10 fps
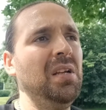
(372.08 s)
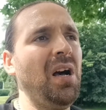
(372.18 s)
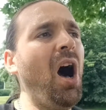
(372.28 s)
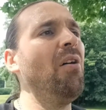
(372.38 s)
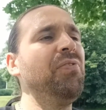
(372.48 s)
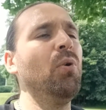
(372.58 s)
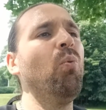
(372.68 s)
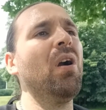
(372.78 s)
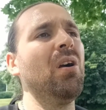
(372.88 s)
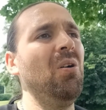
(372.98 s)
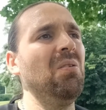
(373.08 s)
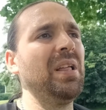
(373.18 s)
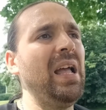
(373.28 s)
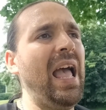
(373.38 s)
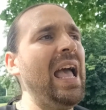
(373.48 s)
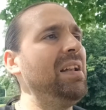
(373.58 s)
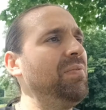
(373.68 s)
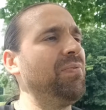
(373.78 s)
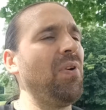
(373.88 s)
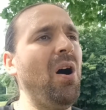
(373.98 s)
of the world
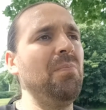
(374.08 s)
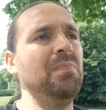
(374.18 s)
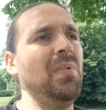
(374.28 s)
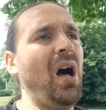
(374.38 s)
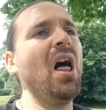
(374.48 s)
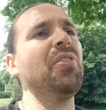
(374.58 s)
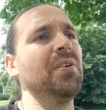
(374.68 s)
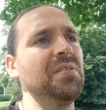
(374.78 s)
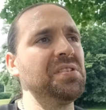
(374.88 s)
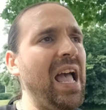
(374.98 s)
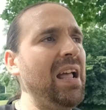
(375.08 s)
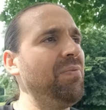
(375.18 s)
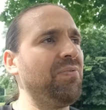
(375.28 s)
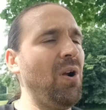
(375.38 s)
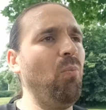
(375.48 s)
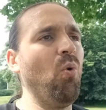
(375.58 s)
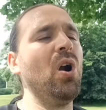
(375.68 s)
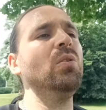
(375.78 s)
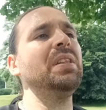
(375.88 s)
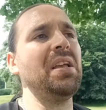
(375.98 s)
and from others and from
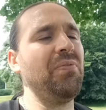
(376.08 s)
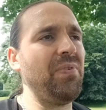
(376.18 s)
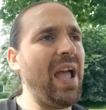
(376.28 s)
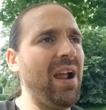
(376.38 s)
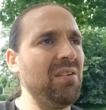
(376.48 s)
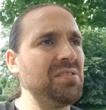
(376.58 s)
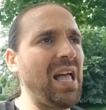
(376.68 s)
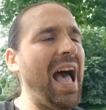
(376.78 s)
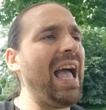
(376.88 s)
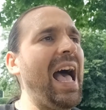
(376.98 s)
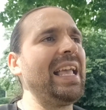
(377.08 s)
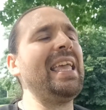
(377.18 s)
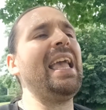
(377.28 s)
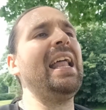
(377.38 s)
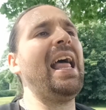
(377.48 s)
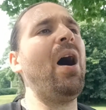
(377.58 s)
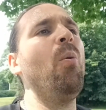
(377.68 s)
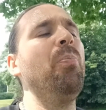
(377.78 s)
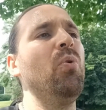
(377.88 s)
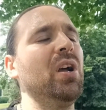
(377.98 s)
worldly affairs. I, I can't
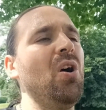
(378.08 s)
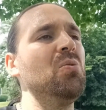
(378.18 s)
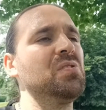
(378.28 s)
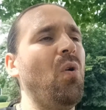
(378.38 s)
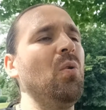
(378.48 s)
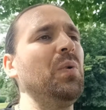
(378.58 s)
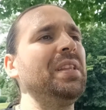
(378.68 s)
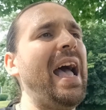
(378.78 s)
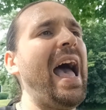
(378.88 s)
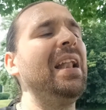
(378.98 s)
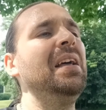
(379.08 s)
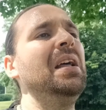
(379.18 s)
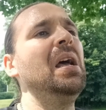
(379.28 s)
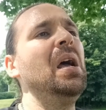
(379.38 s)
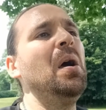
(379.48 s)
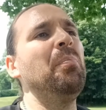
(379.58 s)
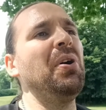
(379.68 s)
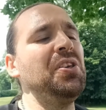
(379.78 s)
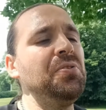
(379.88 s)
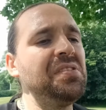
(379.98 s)
help what goes on with that.
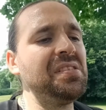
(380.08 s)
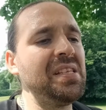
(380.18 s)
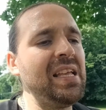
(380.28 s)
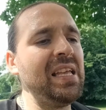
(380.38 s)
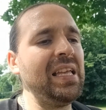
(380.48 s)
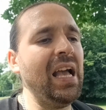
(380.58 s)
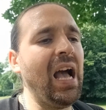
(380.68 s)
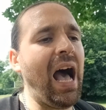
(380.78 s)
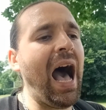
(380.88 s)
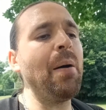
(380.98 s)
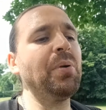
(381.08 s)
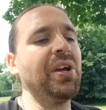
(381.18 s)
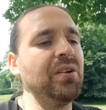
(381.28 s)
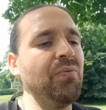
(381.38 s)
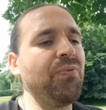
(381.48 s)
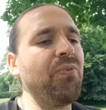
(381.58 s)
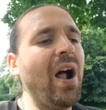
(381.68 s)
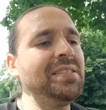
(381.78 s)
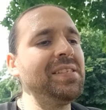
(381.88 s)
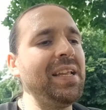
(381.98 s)
But you see, I'm
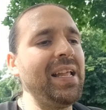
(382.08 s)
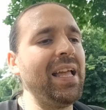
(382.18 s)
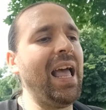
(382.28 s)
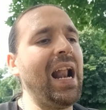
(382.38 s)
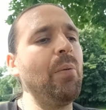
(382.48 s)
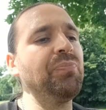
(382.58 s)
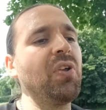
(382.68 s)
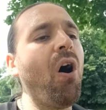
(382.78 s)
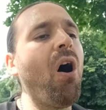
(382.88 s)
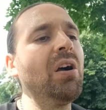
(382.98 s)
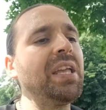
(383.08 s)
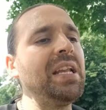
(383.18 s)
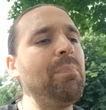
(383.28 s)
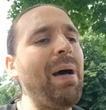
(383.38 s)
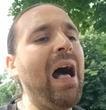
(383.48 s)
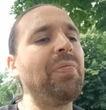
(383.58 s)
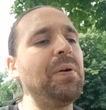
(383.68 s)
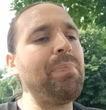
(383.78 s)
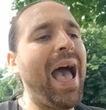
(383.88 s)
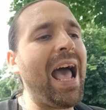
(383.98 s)
confronting it and I'm talking about
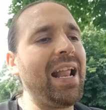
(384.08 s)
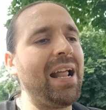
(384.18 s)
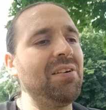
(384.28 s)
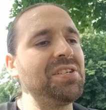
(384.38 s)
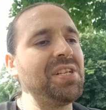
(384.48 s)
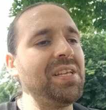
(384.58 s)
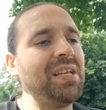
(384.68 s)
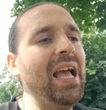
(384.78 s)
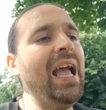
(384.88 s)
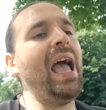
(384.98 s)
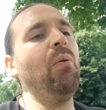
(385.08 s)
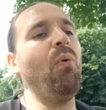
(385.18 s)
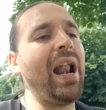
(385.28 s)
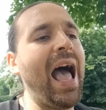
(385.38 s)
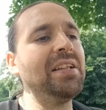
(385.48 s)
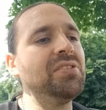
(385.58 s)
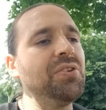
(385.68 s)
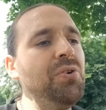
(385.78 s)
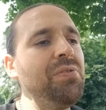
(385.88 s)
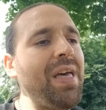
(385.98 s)
the bad energy. And when I
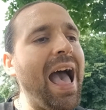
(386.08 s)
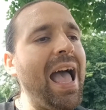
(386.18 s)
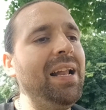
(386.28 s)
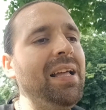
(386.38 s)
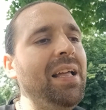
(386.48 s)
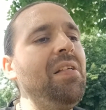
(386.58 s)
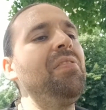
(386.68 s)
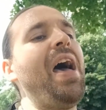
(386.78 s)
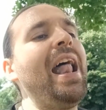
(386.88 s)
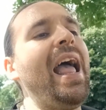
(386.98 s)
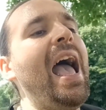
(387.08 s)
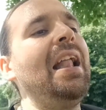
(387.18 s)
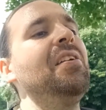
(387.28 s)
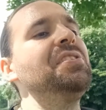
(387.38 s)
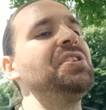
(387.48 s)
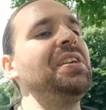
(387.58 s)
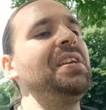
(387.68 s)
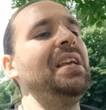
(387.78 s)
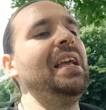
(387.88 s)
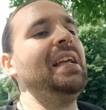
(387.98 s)
do that, that
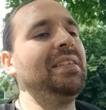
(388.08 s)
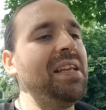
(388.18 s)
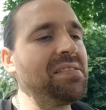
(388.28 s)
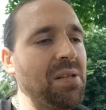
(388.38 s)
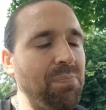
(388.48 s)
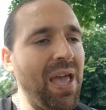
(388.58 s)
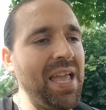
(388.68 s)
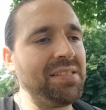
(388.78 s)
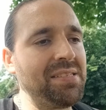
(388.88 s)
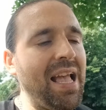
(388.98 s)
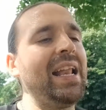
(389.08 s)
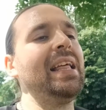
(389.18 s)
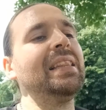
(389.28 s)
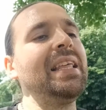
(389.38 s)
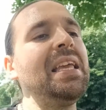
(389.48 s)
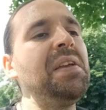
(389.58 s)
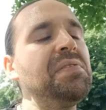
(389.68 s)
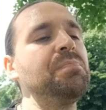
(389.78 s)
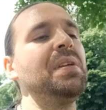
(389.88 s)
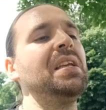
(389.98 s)
energy, it dissipates and it
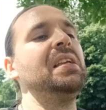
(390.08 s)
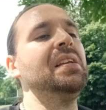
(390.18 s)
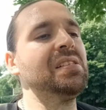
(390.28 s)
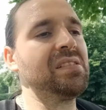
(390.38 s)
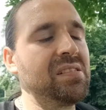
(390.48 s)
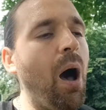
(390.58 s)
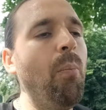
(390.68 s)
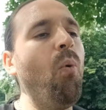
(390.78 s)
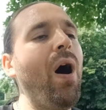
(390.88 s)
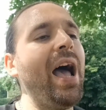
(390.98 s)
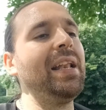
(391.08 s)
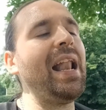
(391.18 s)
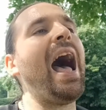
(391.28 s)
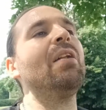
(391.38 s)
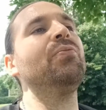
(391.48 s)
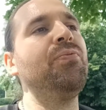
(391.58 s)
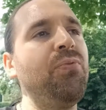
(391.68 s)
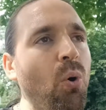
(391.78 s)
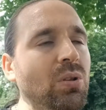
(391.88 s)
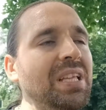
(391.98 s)
leaves me somewhat. Not
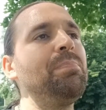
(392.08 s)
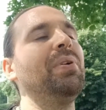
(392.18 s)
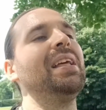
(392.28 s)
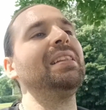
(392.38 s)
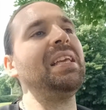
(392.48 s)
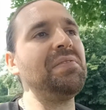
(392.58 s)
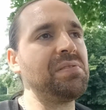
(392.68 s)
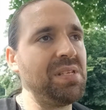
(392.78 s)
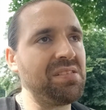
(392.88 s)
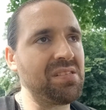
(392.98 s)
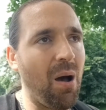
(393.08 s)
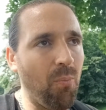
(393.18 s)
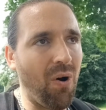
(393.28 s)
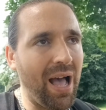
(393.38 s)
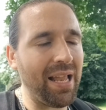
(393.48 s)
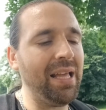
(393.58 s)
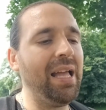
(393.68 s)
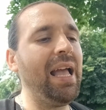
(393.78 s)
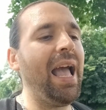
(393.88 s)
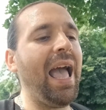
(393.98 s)
fully, but it leaves me somewhat.
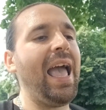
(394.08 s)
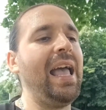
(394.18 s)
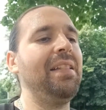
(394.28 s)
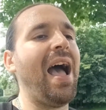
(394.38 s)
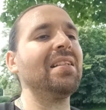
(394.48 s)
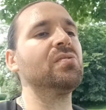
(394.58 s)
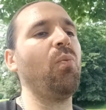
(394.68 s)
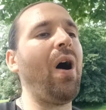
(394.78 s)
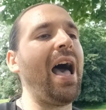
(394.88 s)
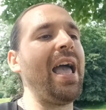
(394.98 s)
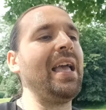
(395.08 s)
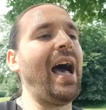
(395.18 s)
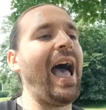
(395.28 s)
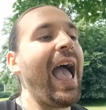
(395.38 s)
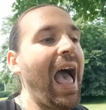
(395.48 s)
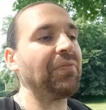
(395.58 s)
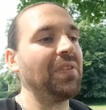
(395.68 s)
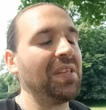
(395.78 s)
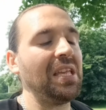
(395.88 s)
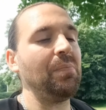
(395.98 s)
And that's why I have
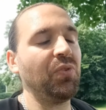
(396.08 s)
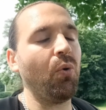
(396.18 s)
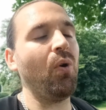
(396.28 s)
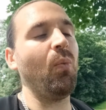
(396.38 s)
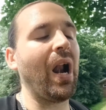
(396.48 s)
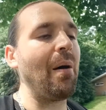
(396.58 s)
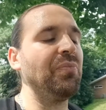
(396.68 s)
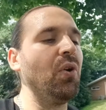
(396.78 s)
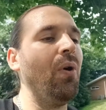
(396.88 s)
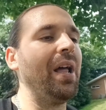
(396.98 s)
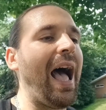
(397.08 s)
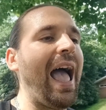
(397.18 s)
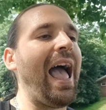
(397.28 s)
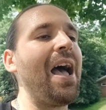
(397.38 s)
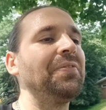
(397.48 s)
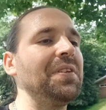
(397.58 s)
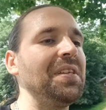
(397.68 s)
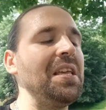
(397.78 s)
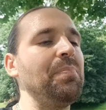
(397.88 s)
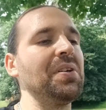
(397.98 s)
to keep doing what I'm doing. I have to
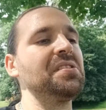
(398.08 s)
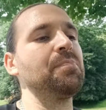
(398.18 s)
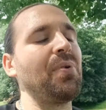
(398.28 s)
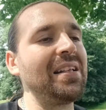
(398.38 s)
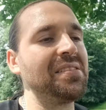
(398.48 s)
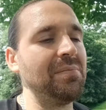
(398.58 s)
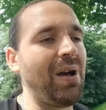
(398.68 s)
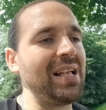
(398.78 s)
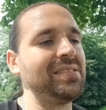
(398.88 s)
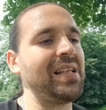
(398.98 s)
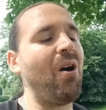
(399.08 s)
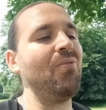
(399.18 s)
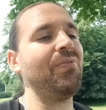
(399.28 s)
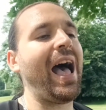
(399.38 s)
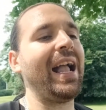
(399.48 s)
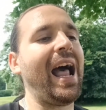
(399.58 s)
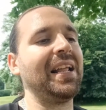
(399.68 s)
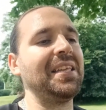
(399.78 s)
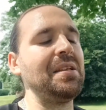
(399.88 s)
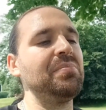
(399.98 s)
keep expressing myself. I got
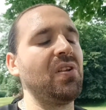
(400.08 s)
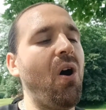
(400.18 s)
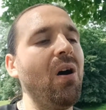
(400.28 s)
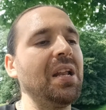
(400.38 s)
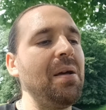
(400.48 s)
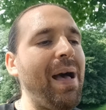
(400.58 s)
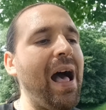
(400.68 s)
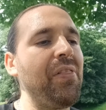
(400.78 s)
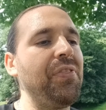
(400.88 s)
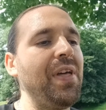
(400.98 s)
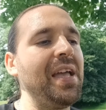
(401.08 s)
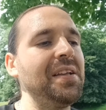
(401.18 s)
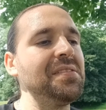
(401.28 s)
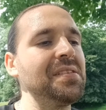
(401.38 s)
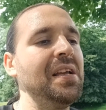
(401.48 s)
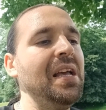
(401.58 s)
to keep talking about things